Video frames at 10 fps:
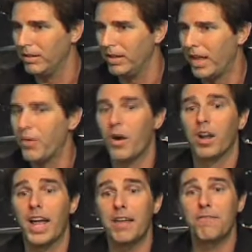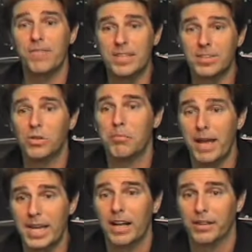And there are a lot of physical
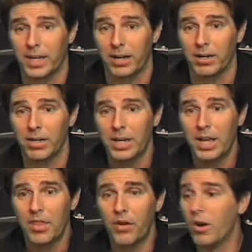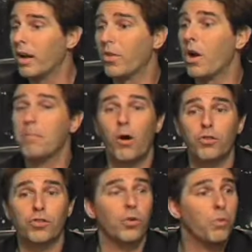men out there. There are, there are
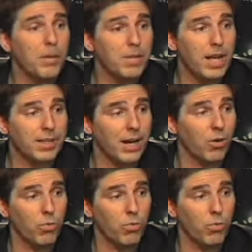emotional women out there who